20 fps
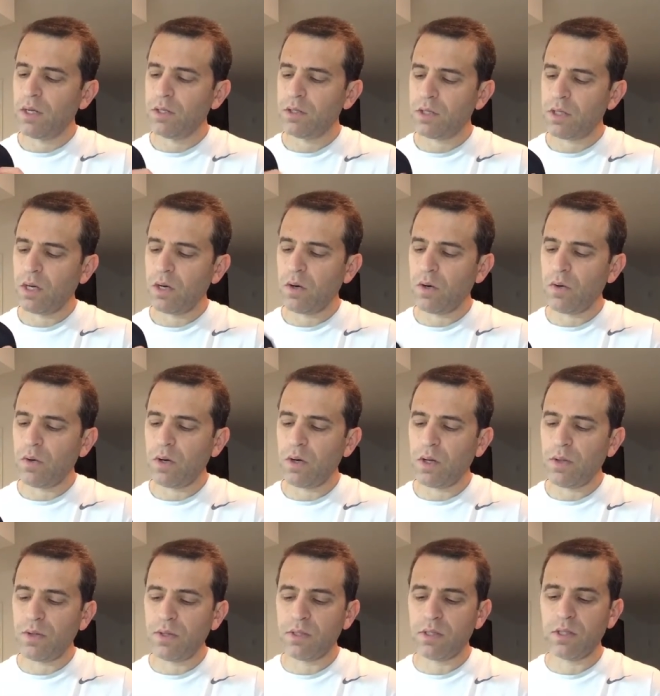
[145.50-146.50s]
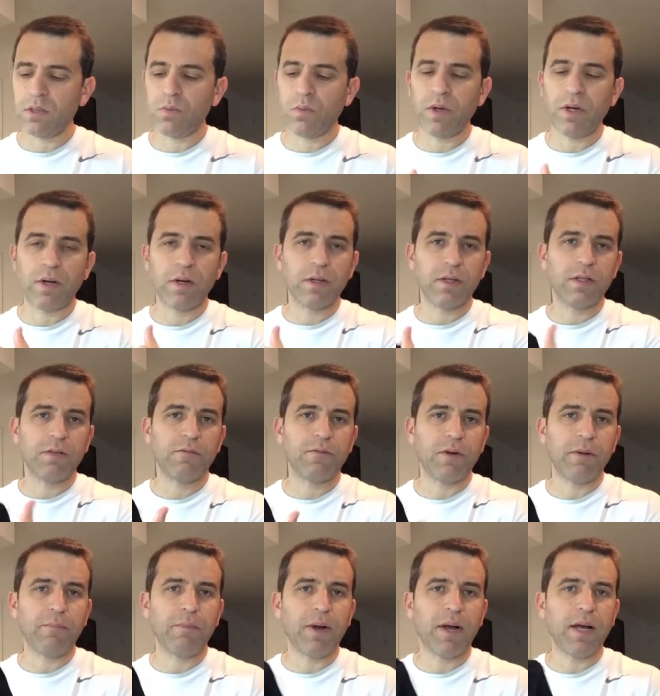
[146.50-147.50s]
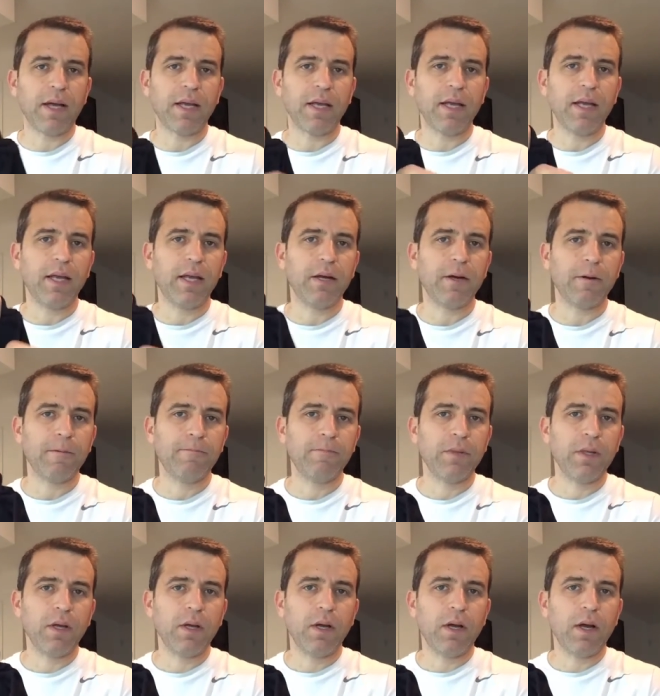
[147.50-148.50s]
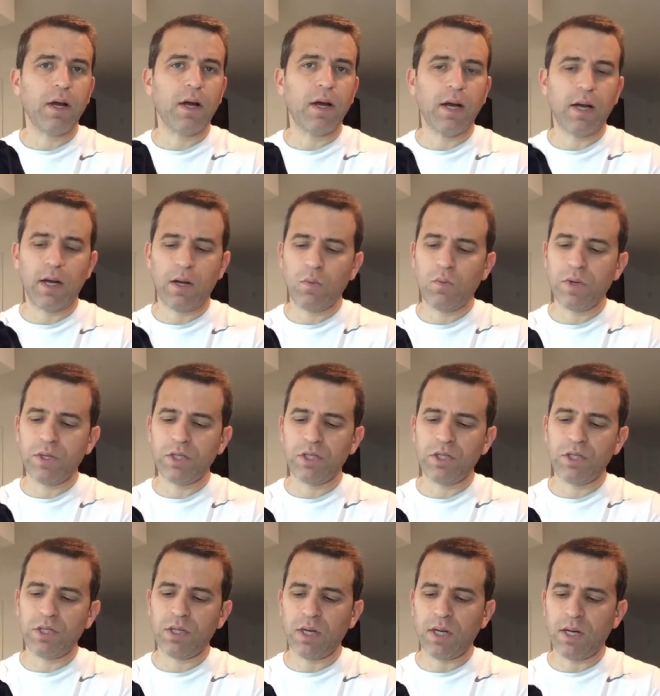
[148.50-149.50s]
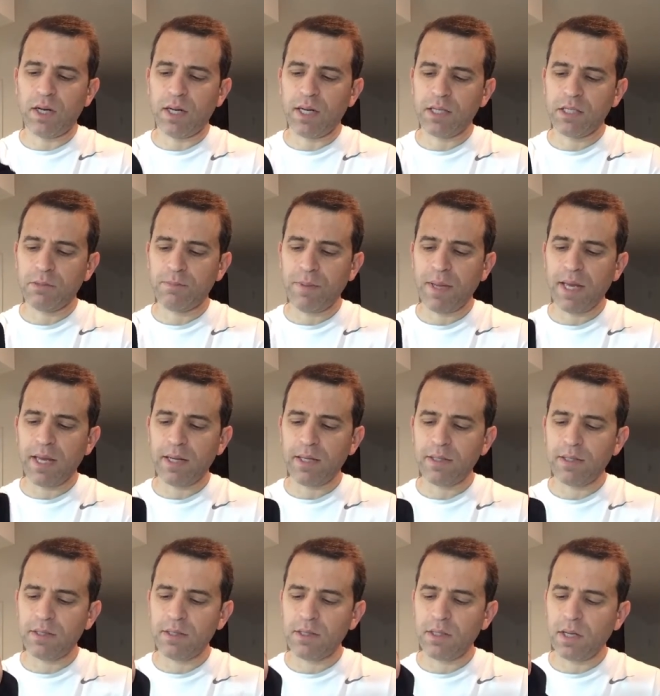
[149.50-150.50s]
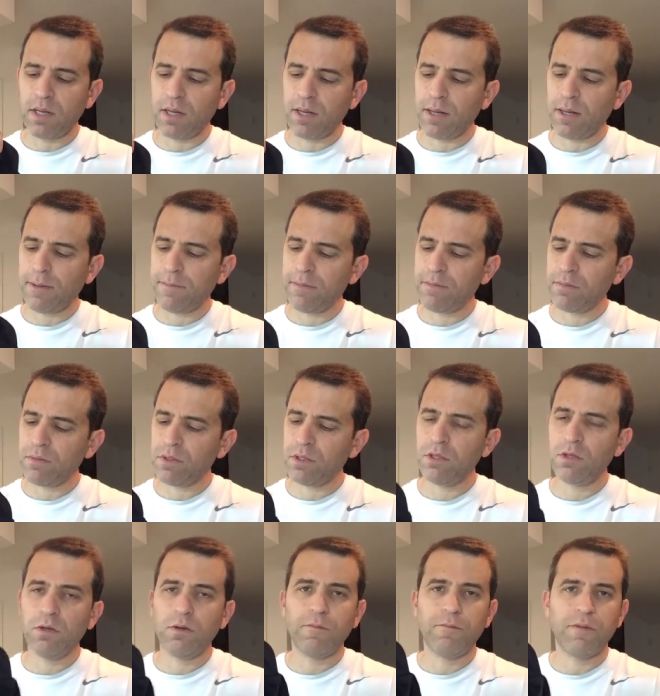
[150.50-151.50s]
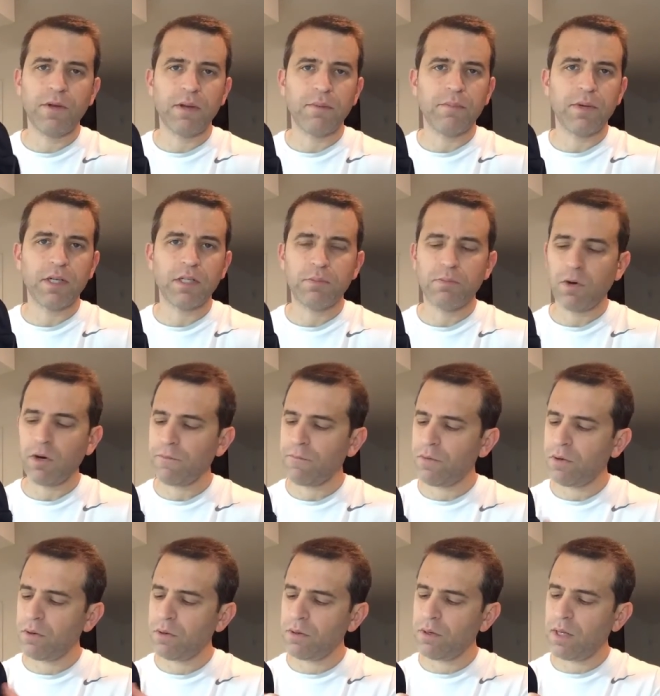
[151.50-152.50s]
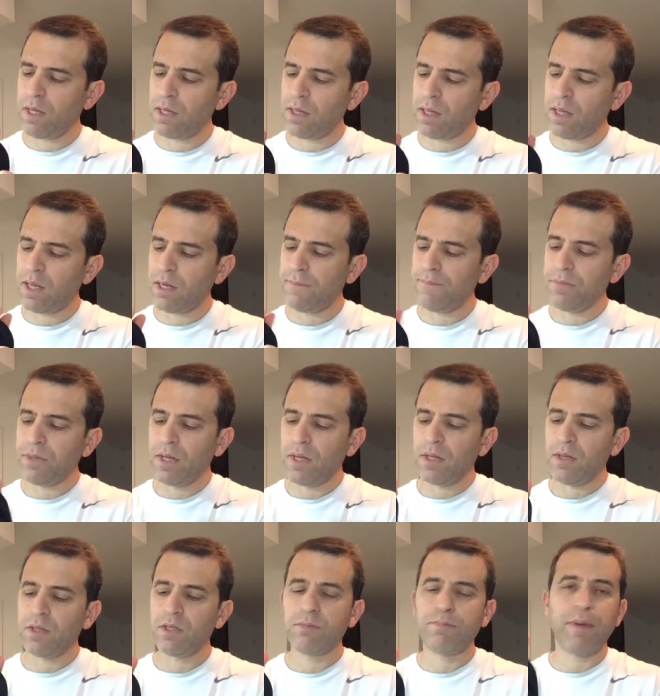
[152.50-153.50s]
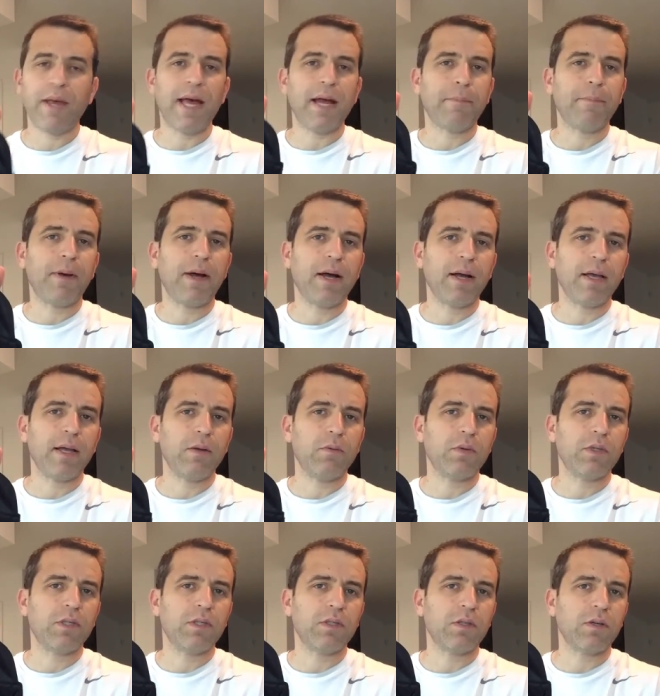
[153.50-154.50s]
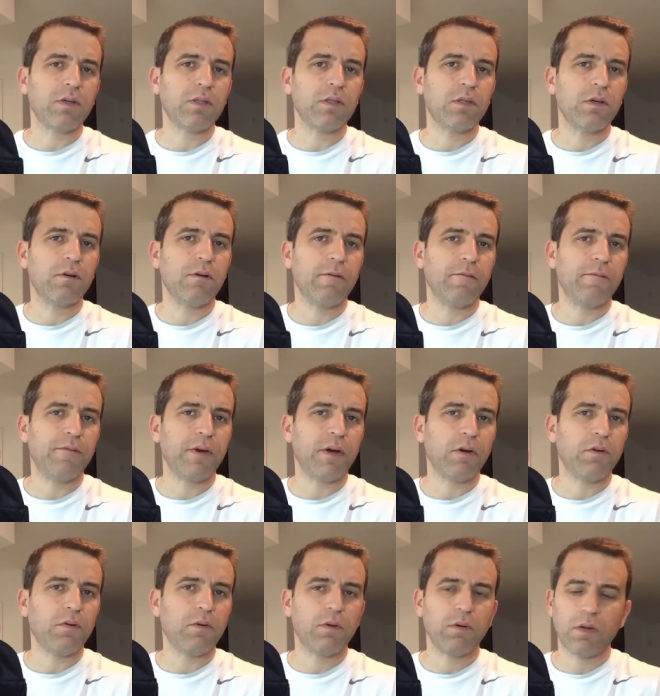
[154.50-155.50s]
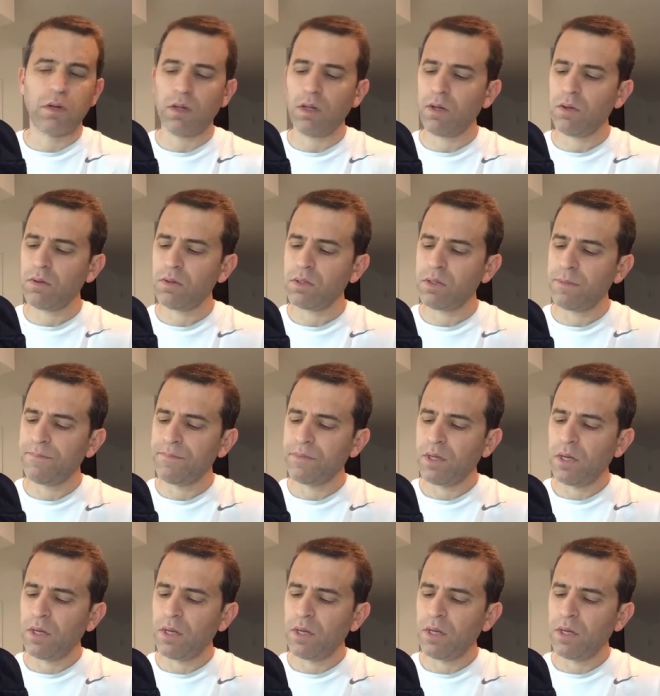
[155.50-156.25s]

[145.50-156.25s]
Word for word: So this is where this front pocket here, which expands to fit my smartphone, and then this back pocket, which is also Velcro closed.